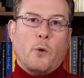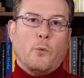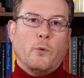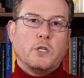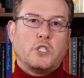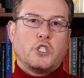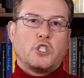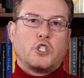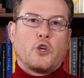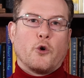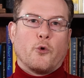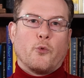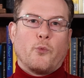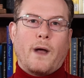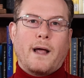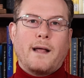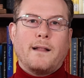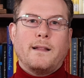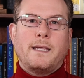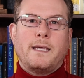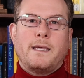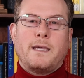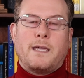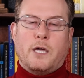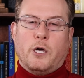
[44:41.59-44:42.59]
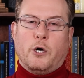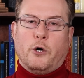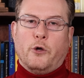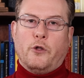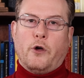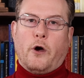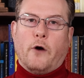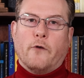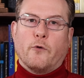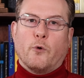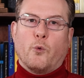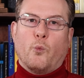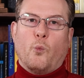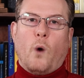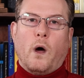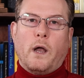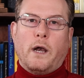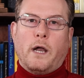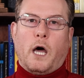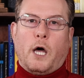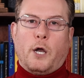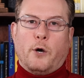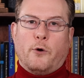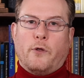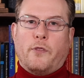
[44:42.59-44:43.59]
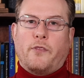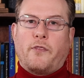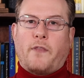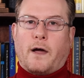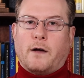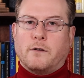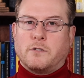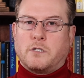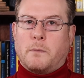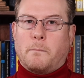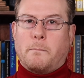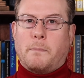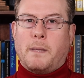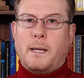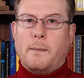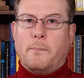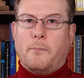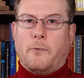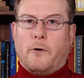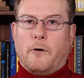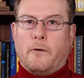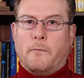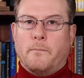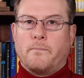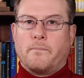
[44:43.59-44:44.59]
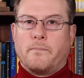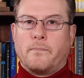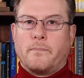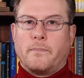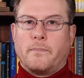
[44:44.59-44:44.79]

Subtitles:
which directly killed over 100,000 people.